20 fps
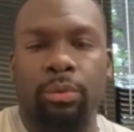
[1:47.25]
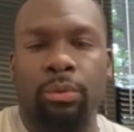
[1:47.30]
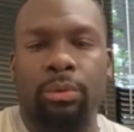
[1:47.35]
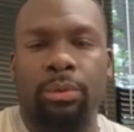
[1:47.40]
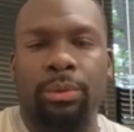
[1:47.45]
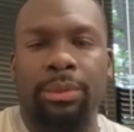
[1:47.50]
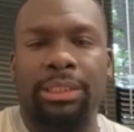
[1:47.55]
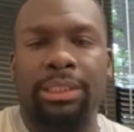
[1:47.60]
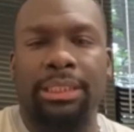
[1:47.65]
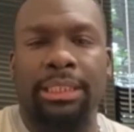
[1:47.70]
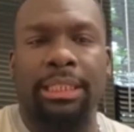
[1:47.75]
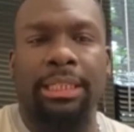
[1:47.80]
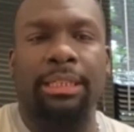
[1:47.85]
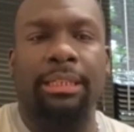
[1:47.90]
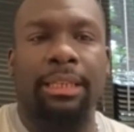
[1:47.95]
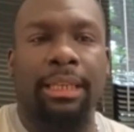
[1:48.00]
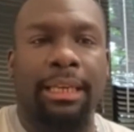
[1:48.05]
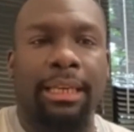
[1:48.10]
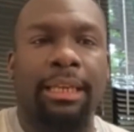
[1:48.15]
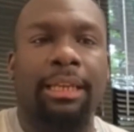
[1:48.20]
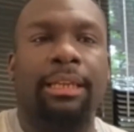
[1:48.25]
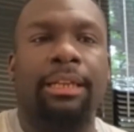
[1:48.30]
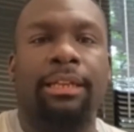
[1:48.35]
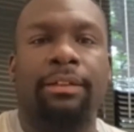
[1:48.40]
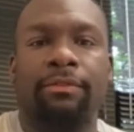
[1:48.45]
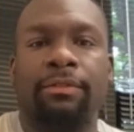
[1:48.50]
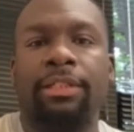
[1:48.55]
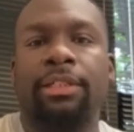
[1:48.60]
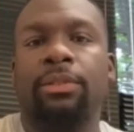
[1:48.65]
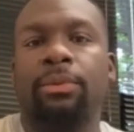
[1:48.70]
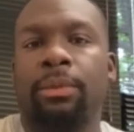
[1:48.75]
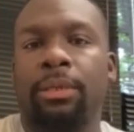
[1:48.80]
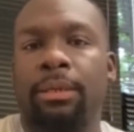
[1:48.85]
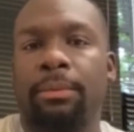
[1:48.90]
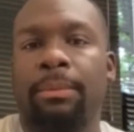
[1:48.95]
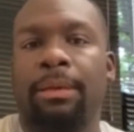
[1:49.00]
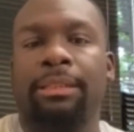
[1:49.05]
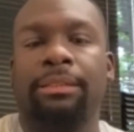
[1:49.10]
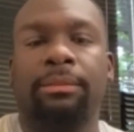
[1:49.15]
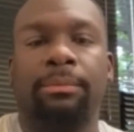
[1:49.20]
We see it. Like, it'll get retweeted
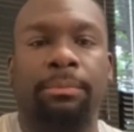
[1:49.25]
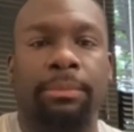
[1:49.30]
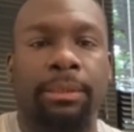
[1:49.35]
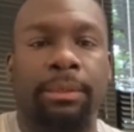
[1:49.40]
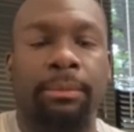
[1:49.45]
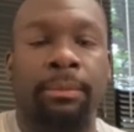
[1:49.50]
by some